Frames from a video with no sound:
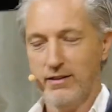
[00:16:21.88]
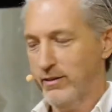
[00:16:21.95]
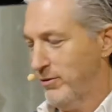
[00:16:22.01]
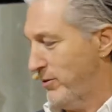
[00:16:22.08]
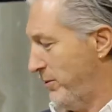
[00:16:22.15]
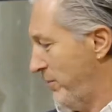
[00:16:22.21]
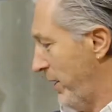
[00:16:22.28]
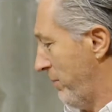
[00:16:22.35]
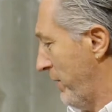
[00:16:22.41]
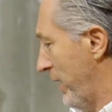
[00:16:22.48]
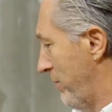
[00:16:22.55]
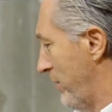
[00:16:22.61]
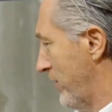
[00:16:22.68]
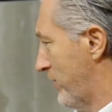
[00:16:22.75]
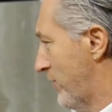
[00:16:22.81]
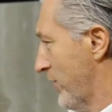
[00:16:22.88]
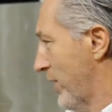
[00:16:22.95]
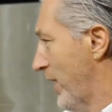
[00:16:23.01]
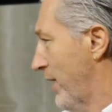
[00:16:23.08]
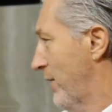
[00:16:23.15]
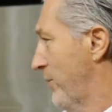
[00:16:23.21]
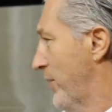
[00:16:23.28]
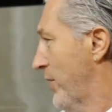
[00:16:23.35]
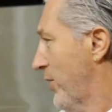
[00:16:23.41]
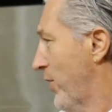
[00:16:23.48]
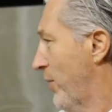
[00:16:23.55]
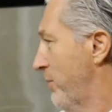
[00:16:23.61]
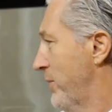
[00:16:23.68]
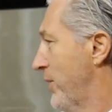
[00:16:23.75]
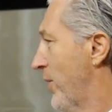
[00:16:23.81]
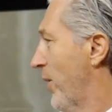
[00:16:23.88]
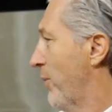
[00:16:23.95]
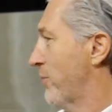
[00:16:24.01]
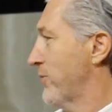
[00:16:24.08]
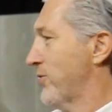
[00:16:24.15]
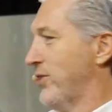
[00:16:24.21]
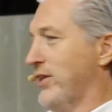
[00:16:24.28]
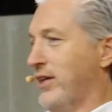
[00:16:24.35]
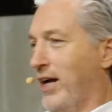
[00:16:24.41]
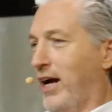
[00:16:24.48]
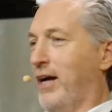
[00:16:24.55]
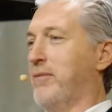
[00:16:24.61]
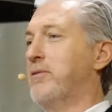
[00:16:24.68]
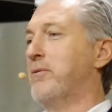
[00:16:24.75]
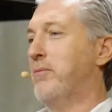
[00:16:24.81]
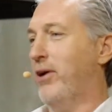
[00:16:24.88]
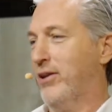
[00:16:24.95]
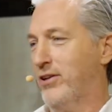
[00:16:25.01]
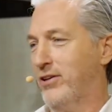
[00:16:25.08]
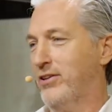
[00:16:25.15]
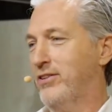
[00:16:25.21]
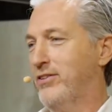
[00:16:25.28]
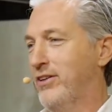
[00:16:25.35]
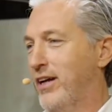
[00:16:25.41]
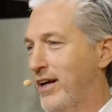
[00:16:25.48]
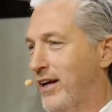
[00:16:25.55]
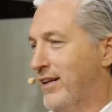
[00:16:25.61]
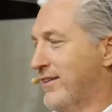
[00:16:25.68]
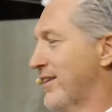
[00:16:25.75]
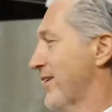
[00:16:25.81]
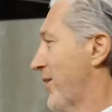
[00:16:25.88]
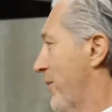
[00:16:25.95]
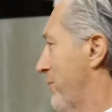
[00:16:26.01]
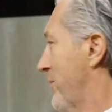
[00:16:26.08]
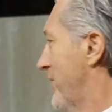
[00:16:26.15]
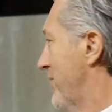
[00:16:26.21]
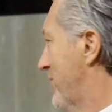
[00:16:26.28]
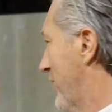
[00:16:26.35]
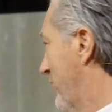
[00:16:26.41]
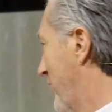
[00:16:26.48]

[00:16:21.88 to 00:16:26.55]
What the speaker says: We make babies together with the company. Obviously, I'm the mother and the company is the